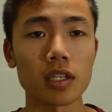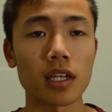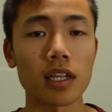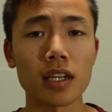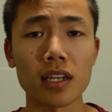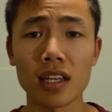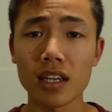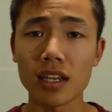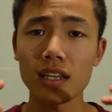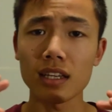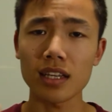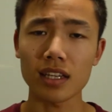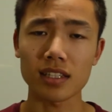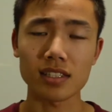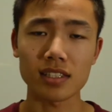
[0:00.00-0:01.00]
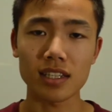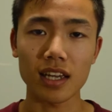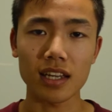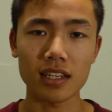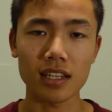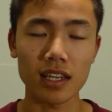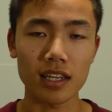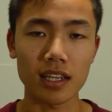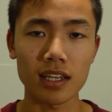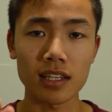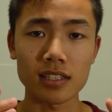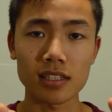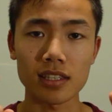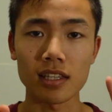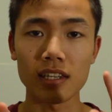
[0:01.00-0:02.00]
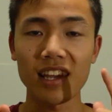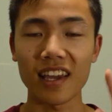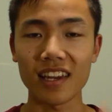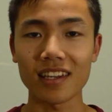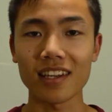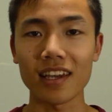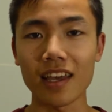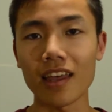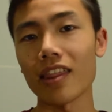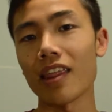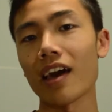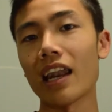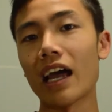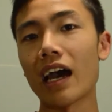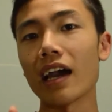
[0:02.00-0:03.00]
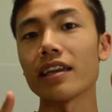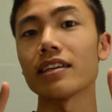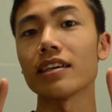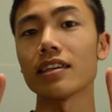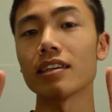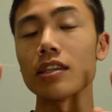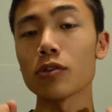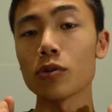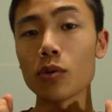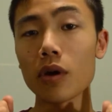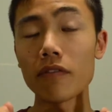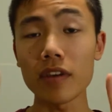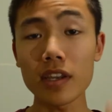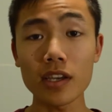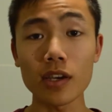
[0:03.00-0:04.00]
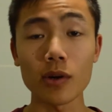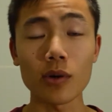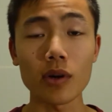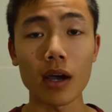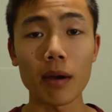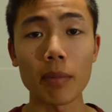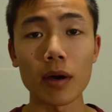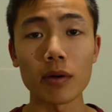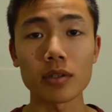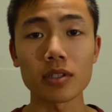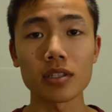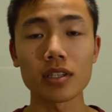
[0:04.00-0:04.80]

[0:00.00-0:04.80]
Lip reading: And yes, Dan King is the Dan King that I did do a video about